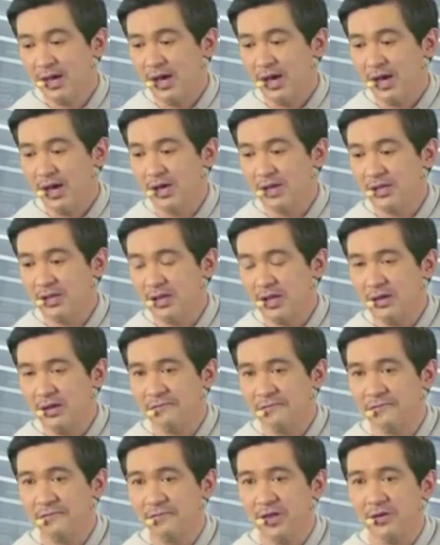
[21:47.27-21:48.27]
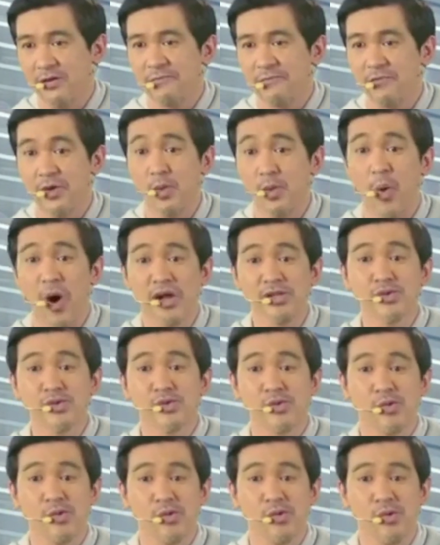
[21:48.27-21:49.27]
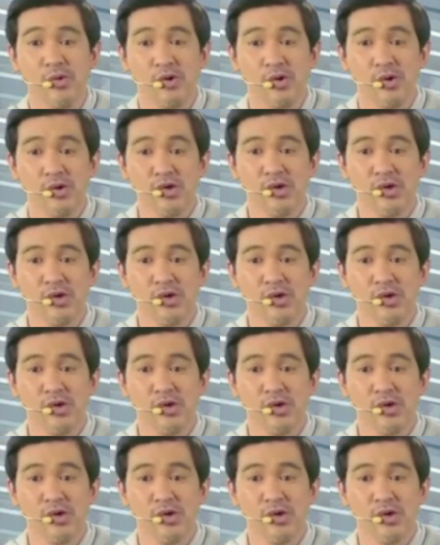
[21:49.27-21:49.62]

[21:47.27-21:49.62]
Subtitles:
And if we want to,